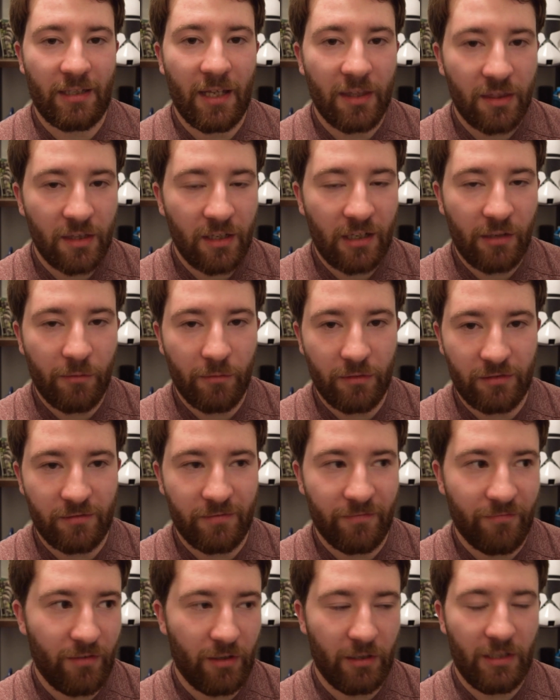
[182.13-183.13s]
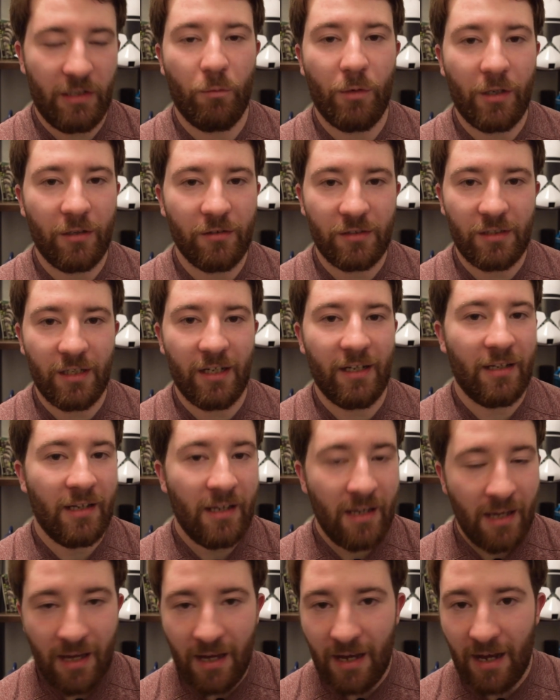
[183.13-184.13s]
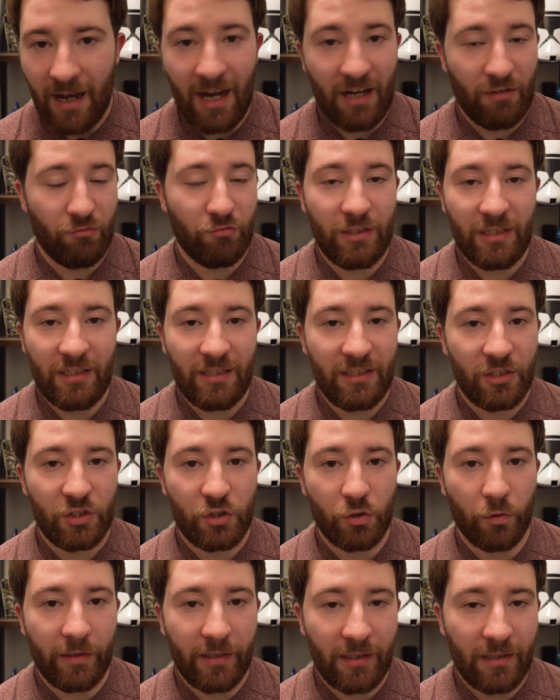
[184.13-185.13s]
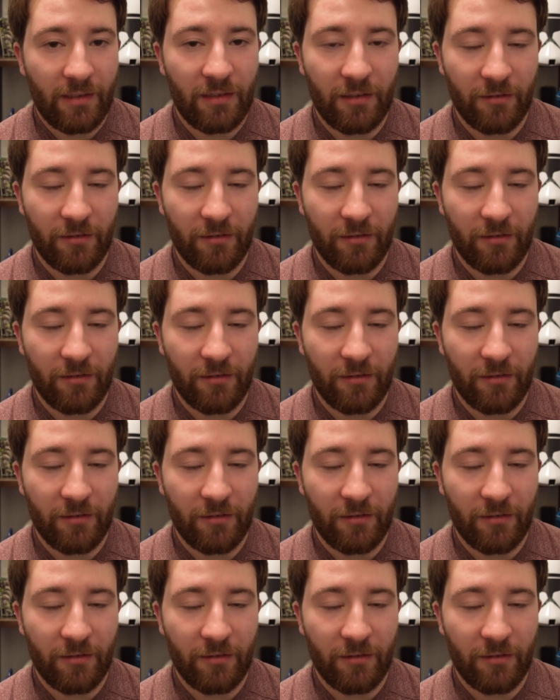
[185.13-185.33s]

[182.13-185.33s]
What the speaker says: I thought it was very well done. I really enjoyed it.